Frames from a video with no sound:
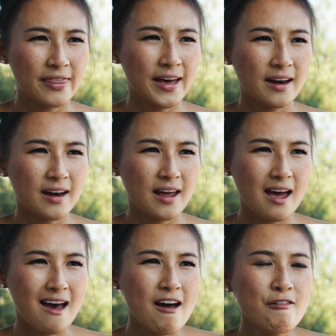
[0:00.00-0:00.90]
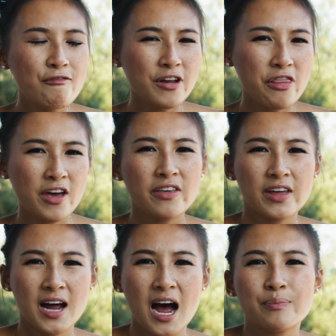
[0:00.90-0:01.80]
then everything
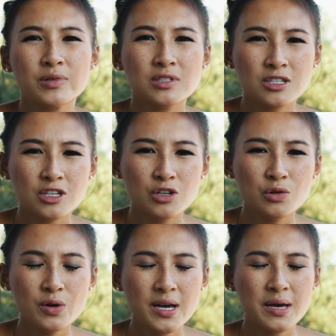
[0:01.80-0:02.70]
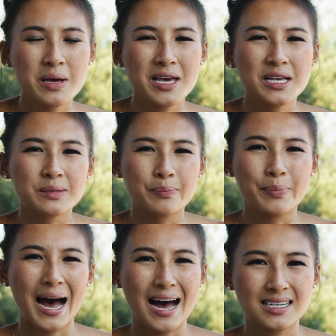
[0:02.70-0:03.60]
that happens to you is
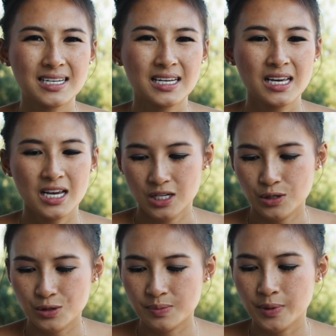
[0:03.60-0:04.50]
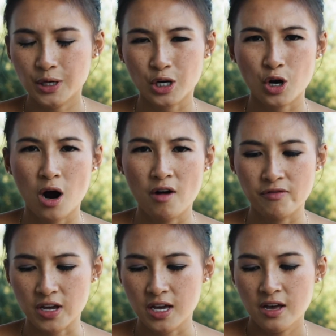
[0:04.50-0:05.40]
bad. You spill your
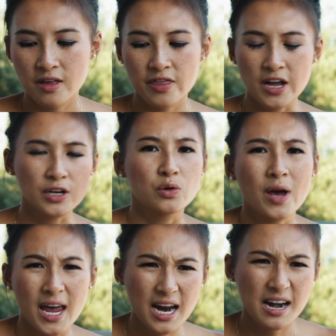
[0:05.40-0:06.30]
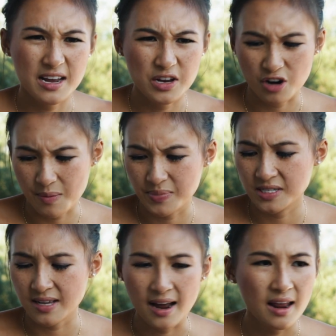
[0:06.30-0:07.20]
coffee, then you hate it, you're
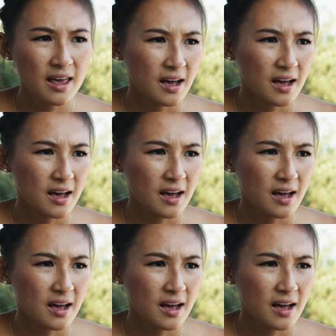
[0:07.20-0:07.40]
upset.